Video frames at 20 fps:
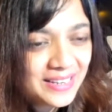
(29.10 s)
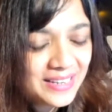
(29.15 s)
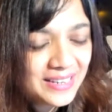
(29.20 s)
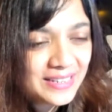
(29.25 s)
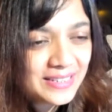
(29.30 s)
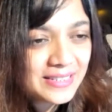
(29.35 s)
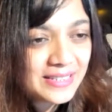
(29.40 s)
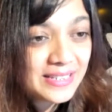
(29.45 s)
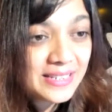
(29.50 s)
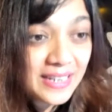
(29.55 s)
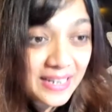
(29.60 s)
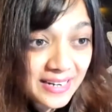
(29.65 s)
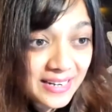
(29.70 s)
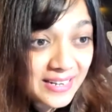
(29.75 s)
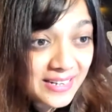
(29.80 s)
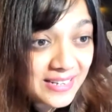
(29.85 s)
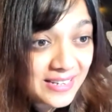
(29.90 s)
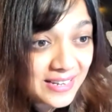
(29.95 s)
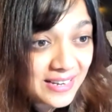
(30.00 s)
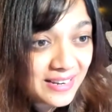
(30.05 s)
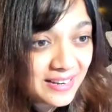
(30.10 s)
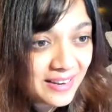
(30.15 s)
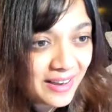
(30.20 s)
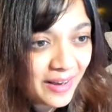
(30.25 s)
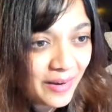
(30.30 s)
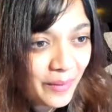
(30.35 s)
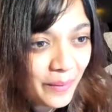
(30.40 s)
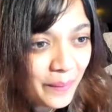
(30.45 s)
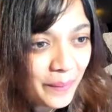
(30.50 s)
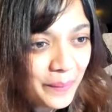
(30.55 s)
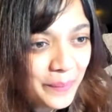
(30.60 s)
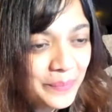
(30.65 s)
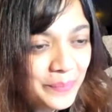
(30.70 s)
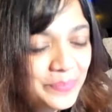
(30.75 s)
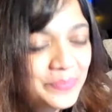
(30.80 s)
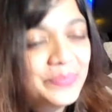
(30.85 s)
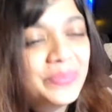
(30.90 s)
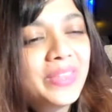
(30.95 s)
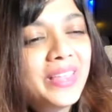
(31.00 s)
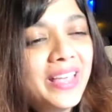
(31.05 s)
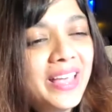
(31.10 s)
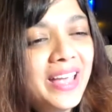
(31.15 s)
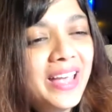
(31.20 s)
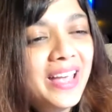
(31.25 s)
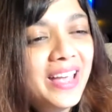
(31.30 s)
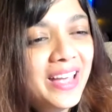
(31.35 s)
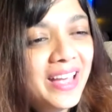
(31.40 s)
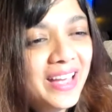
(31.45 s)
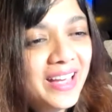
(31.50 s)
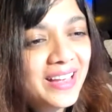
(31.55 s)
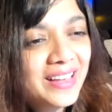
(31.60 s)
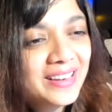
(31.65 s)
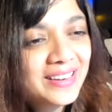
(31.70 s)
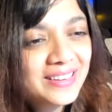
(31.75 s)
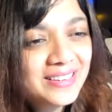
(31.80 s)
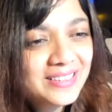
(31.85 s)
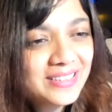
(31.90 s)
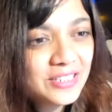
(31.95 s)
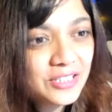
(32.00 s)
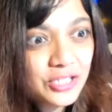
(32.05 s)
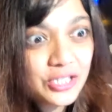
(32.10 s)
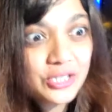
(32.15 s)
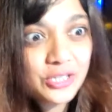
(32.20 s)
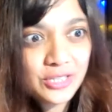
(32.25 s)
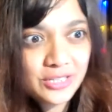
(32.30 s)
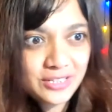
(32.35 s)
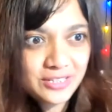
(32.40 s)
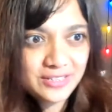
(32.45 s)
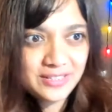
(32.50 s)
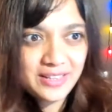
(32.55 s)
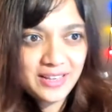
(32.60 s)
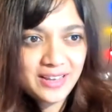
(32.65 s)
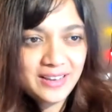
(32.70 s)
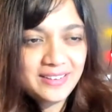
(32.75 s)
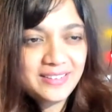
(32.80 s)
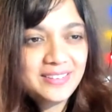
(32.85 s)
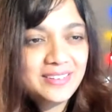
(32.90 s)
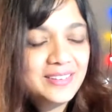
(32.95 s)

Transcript: studied till now? And you should do that.